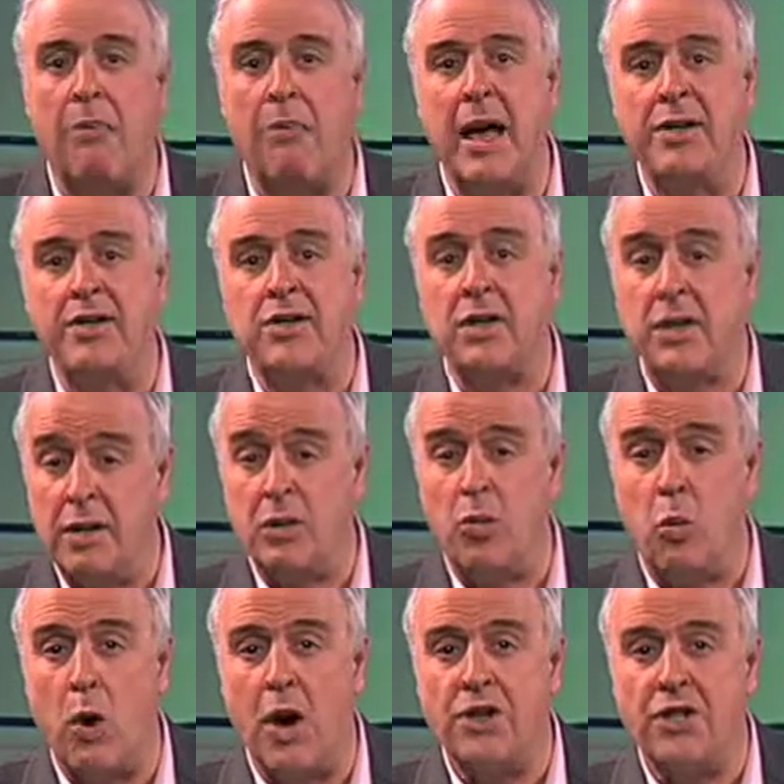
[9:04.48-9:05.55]
our best and
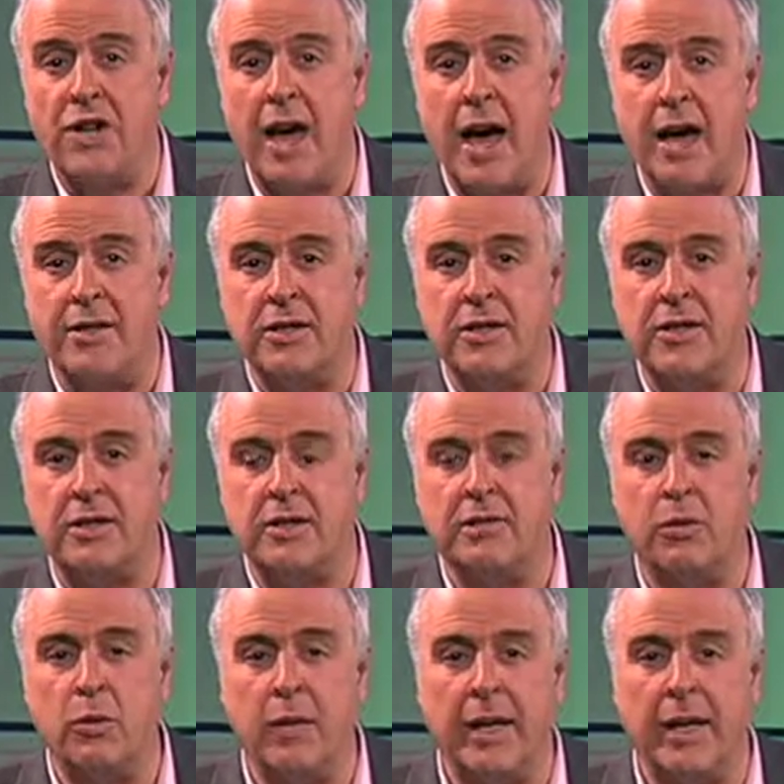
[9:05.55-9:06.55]
worst ads of the